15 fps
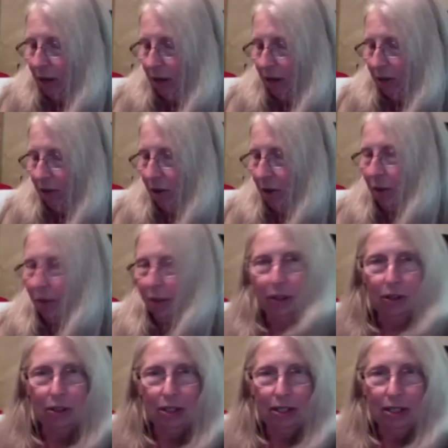you know that
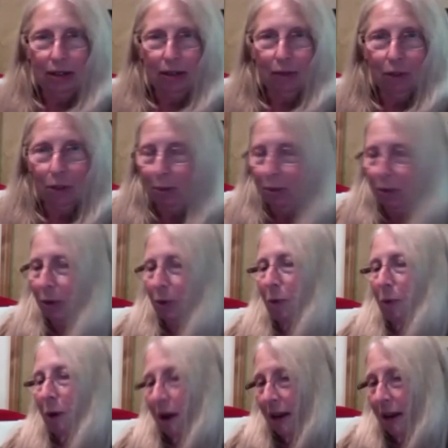there's a difference between one